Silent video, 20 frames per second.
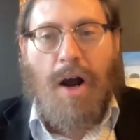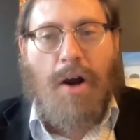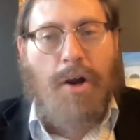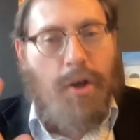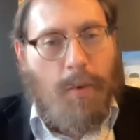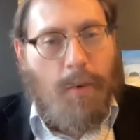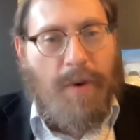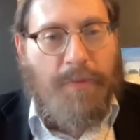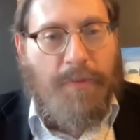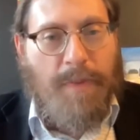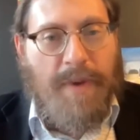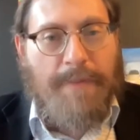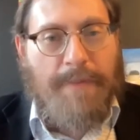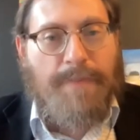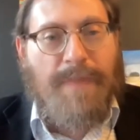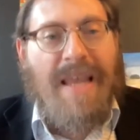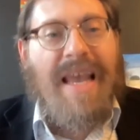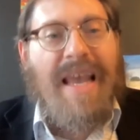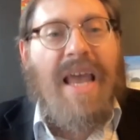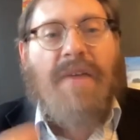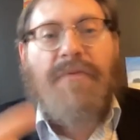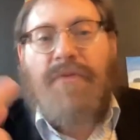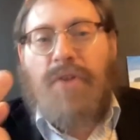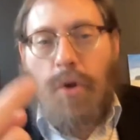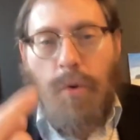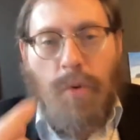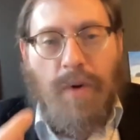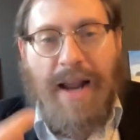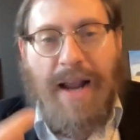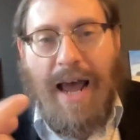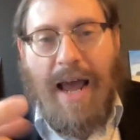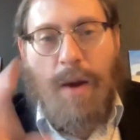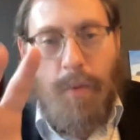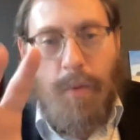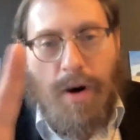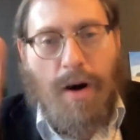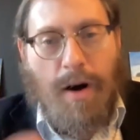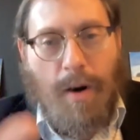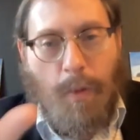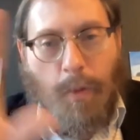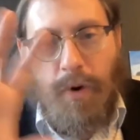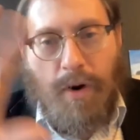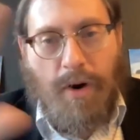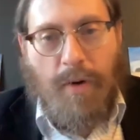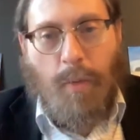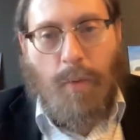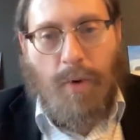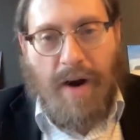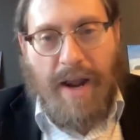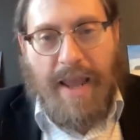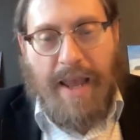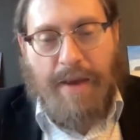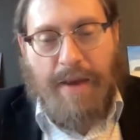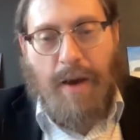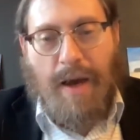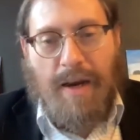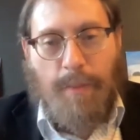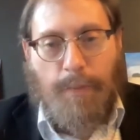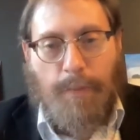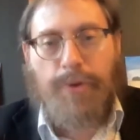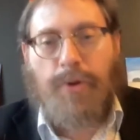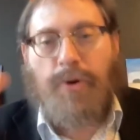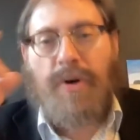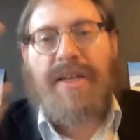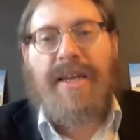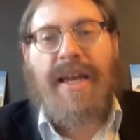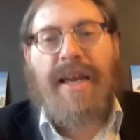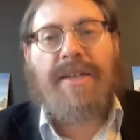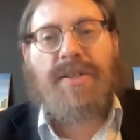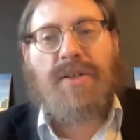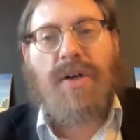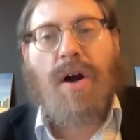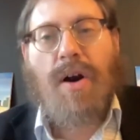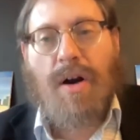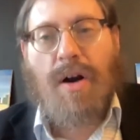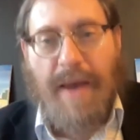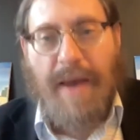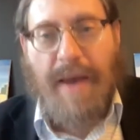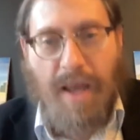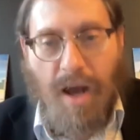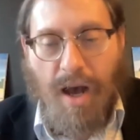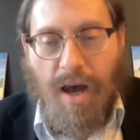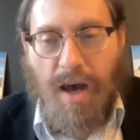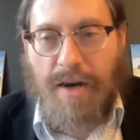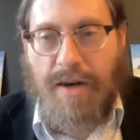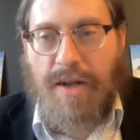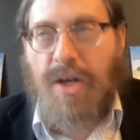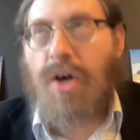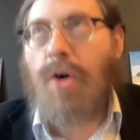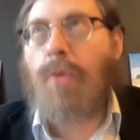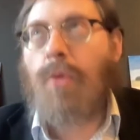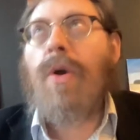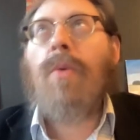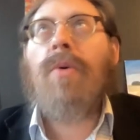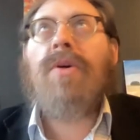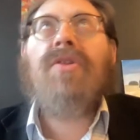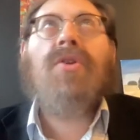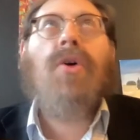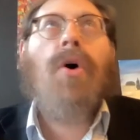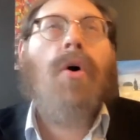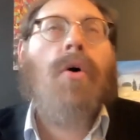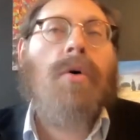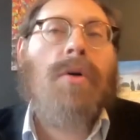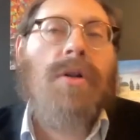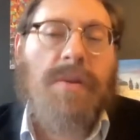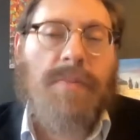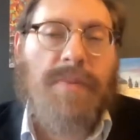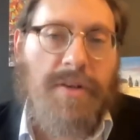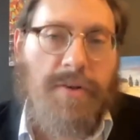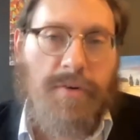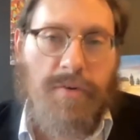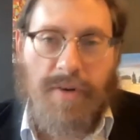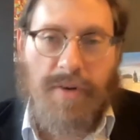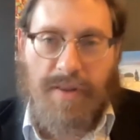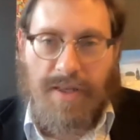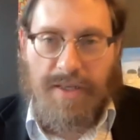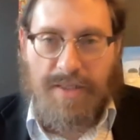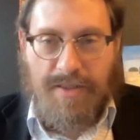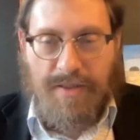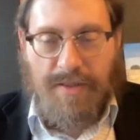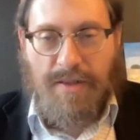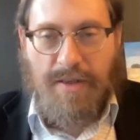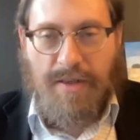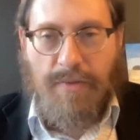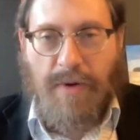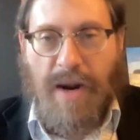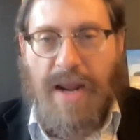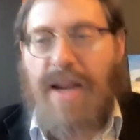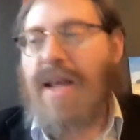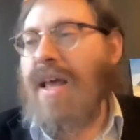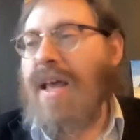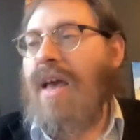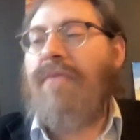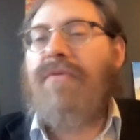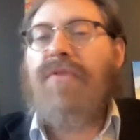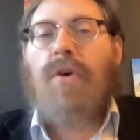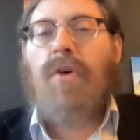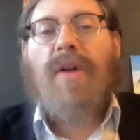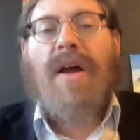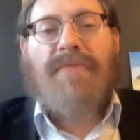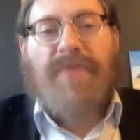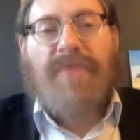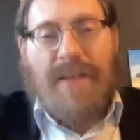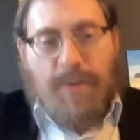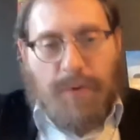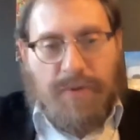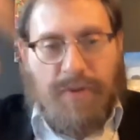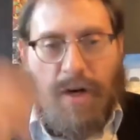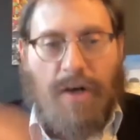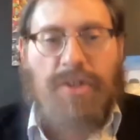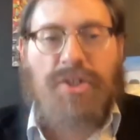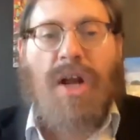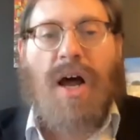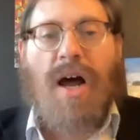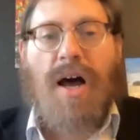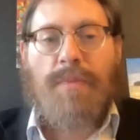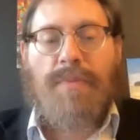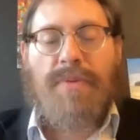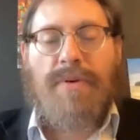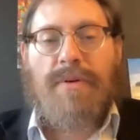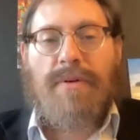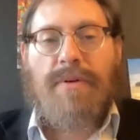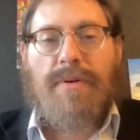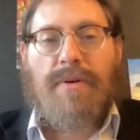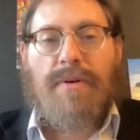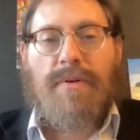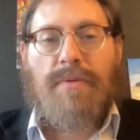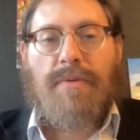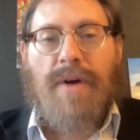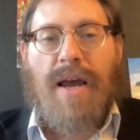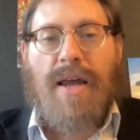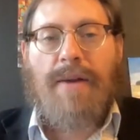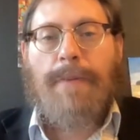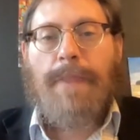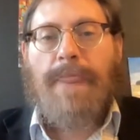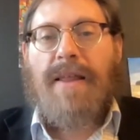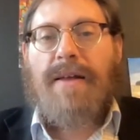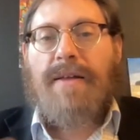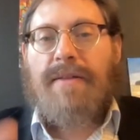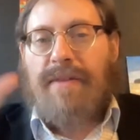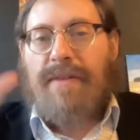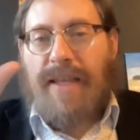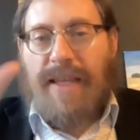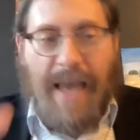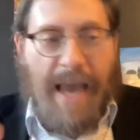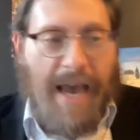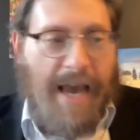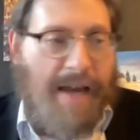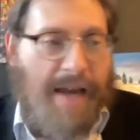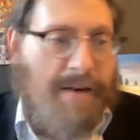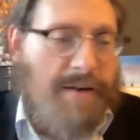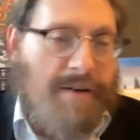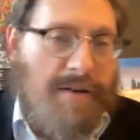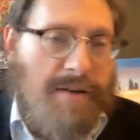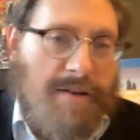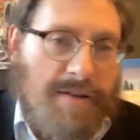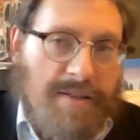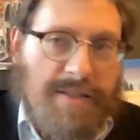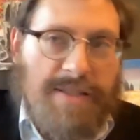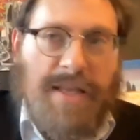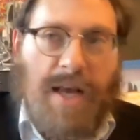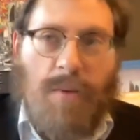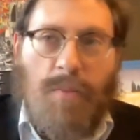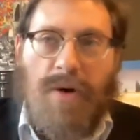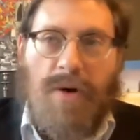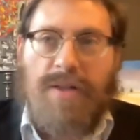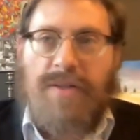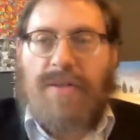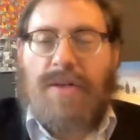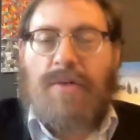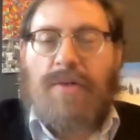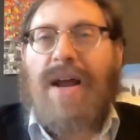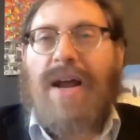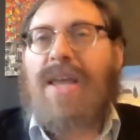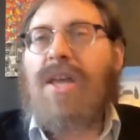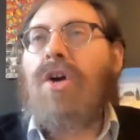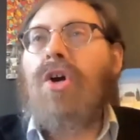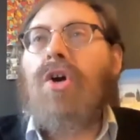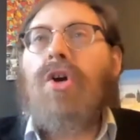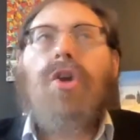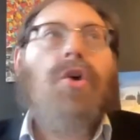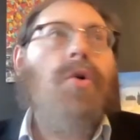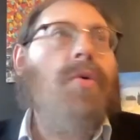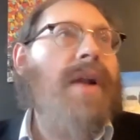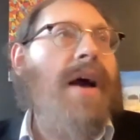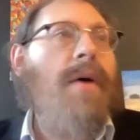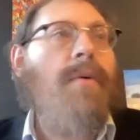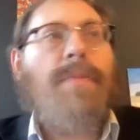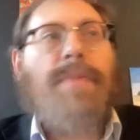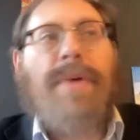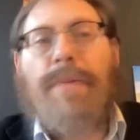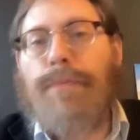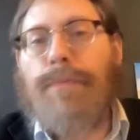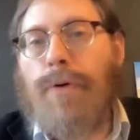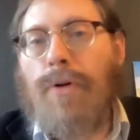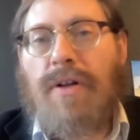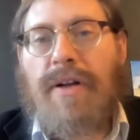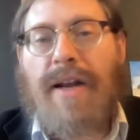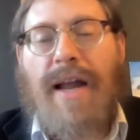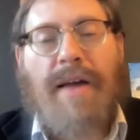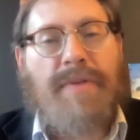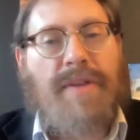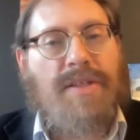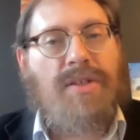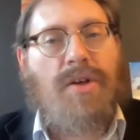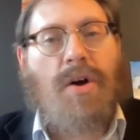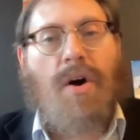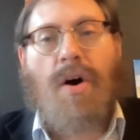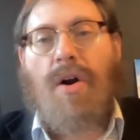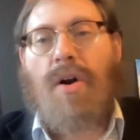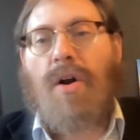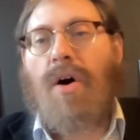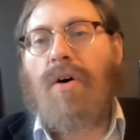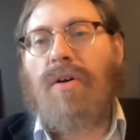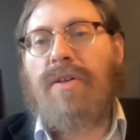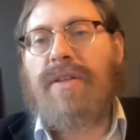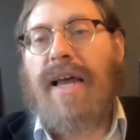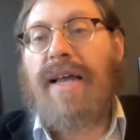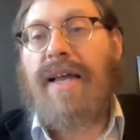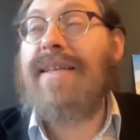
Are you with me? If you and I were, were, were a, an employed Yetzer Hara by God, we would totally be doing this, right? If you if this was our job, right, to get someone to right, you and I would be pulling out this card all day.